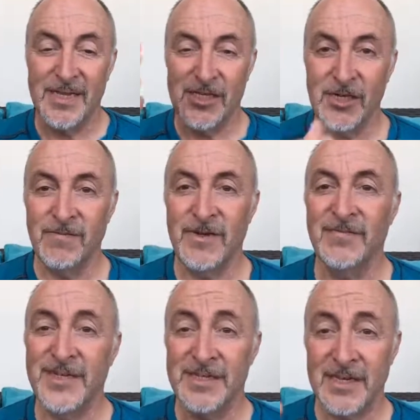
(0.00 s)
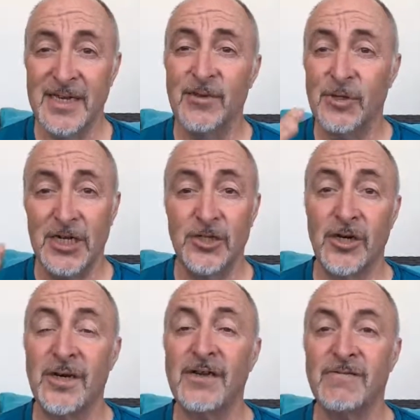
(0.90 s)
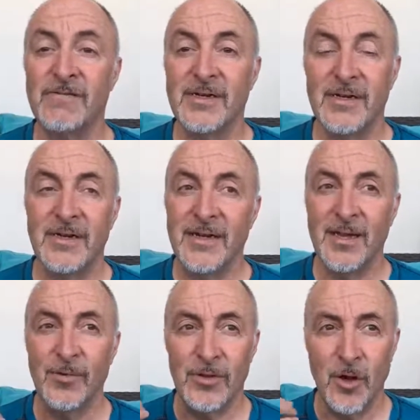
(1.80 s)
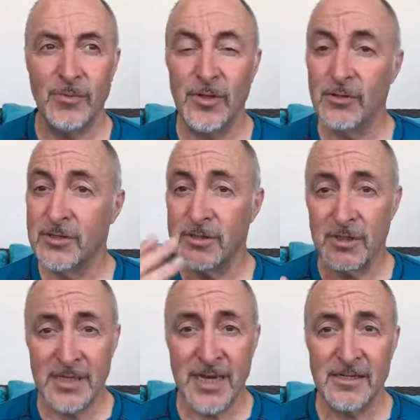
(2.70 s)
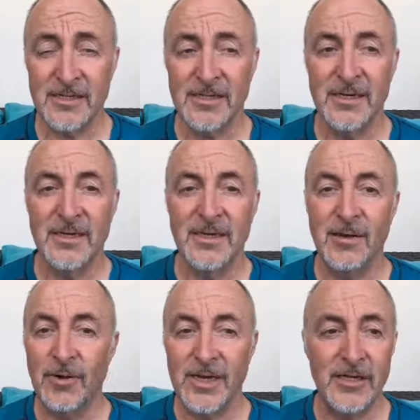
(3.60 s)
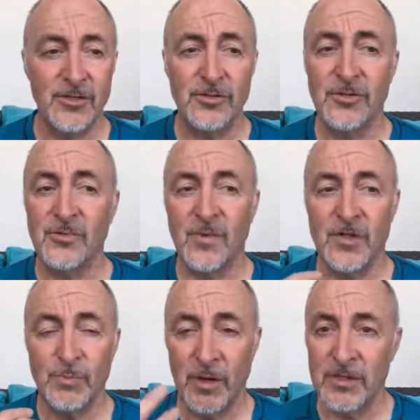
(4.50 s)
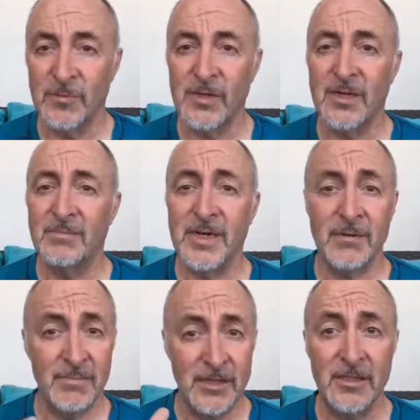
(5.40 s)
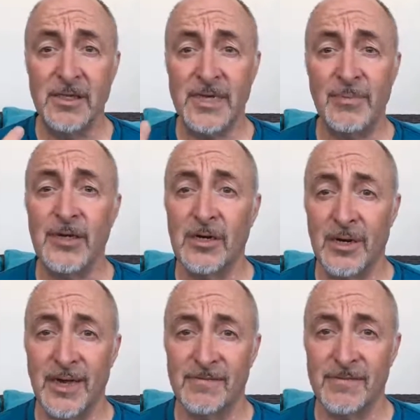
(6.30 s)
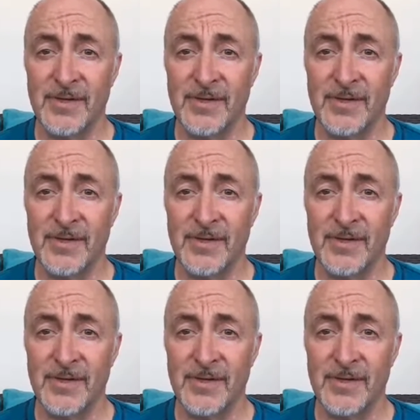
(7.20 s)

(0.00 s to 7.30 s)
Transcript: Self-love is a key that will change your life. It will open the door to success. It will connect you to what's possible and make amazing things happen in your life.